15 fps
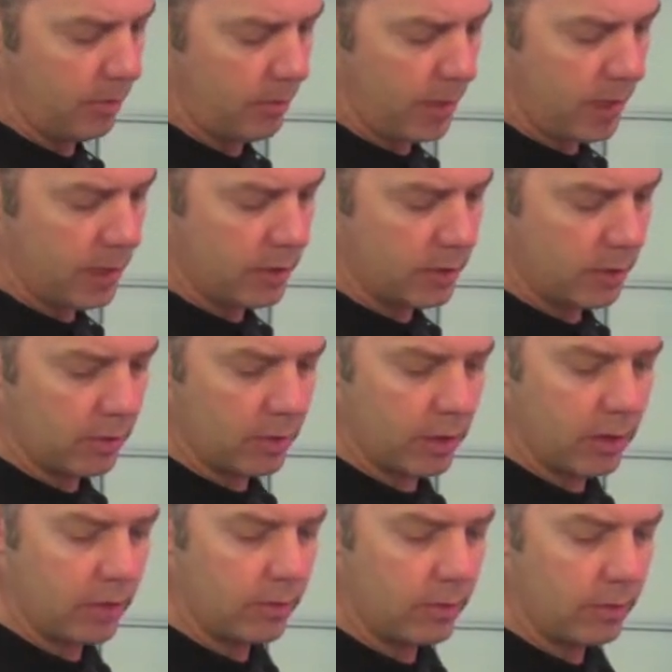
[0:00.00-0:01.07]
made it so that
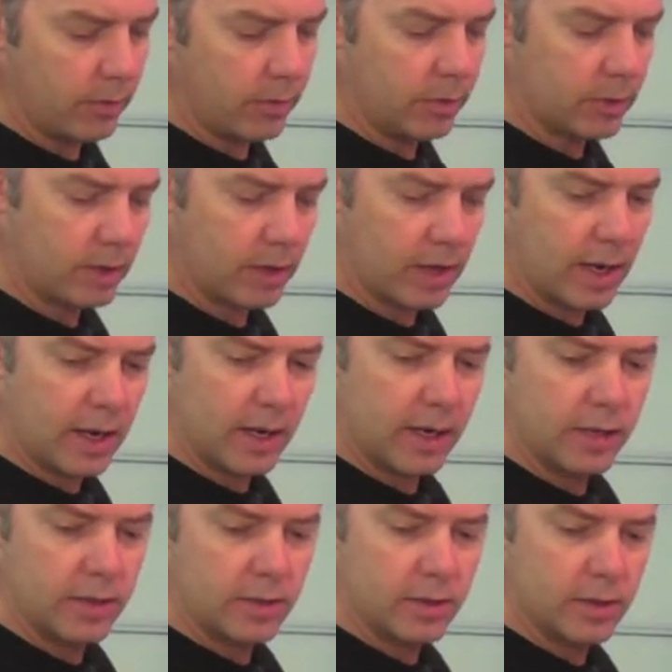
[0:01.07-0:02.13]
it
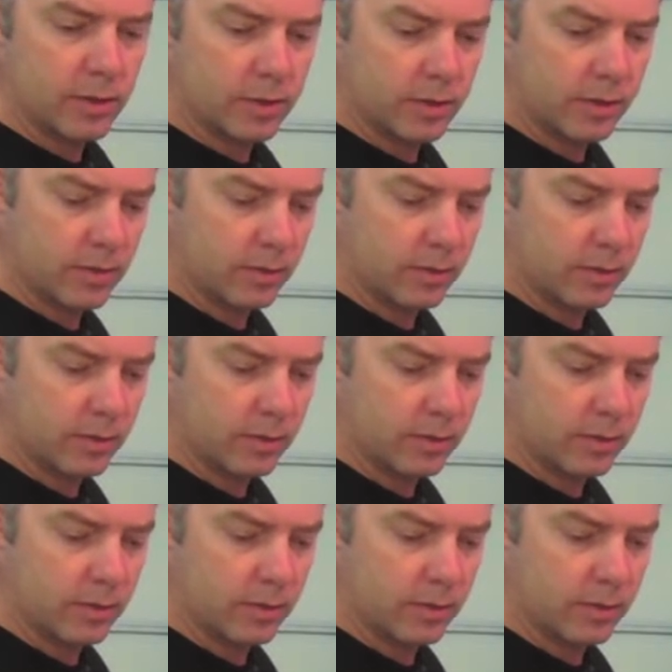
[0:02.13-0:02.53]
slides.